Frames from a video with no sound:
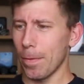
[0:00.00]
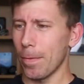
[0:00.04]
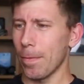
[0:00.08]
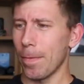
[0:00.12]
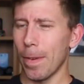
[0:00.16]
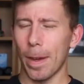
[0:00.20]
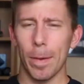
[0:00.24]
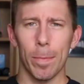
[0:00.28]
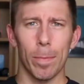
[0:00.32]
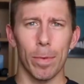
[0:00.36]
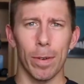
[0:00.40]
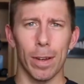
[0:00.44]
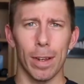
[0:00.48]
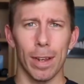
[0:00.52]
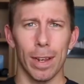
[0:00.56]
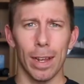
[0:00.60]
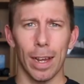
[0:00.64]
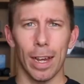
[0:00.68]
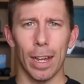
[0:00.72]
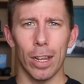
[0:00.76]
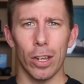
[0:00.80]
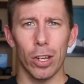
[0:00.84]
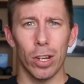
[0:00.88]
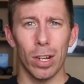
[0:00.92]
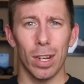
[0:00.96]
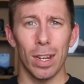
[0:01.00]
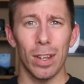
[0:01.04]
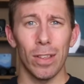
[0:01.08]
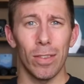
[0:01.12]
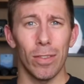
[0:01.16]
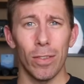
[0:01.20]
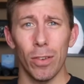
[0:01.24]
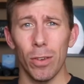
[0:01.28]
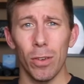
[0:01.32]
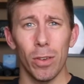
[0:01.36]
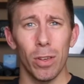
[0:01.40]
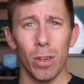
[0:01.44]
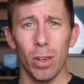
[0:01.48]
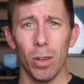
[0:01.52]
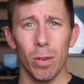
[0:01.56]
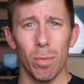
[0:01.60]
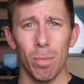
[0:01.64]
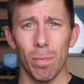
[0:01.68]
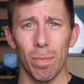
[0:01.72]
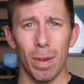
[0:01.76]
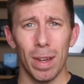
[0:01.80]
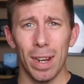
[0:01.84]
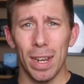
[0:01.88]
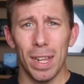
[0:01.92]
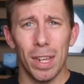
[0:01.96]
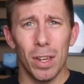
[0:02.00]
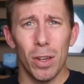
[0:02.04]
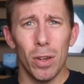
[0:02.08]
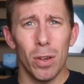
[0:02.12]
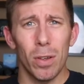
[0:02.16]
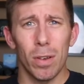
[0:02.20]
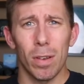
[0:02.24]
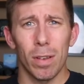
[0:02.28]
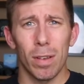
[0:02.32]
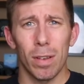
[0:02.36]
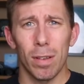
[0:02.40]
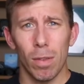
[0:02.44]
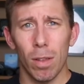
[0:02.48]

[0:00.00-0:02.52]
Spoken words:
fabric actually do you any good?